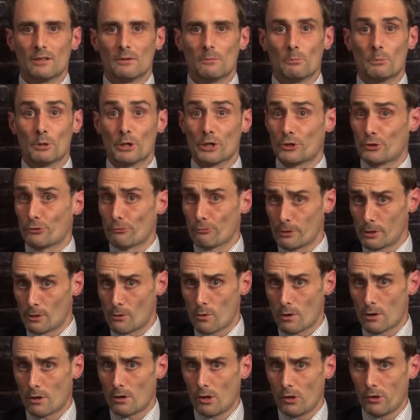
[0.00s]
But in the real
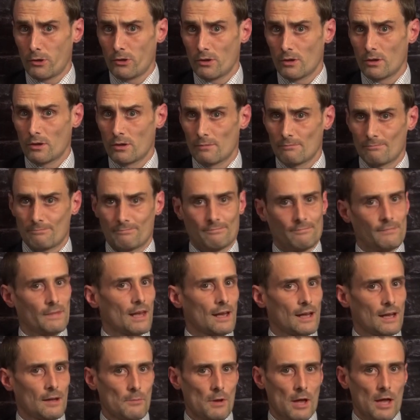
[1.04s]
world,
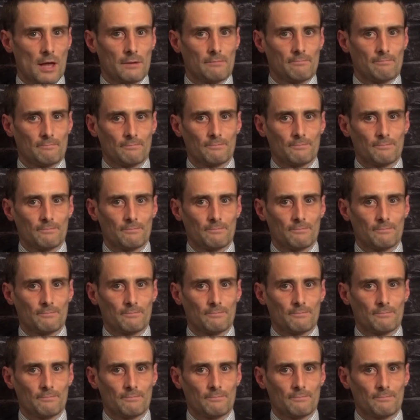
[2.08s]
come on.